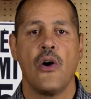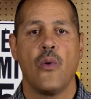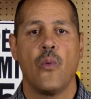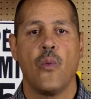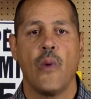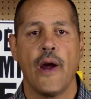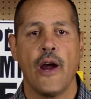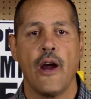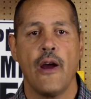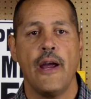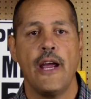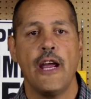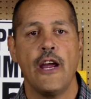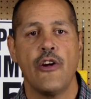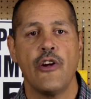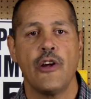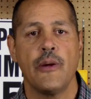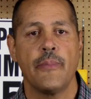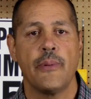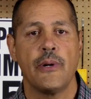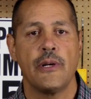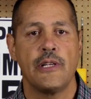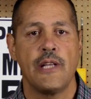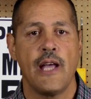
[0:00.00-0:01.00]
Wear
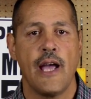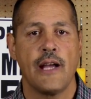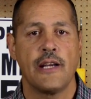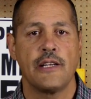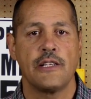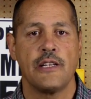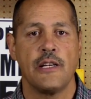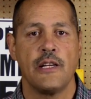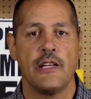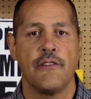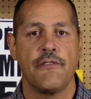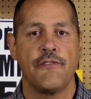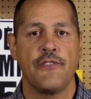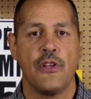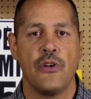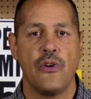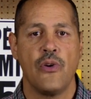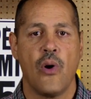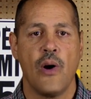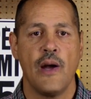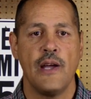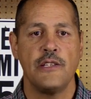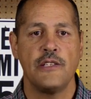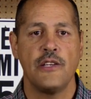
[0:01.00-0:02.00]
hearing protection if the
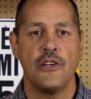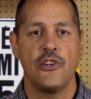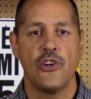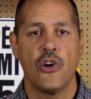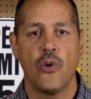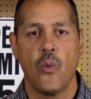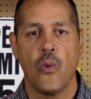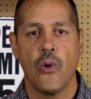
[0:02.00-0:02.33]
noise in your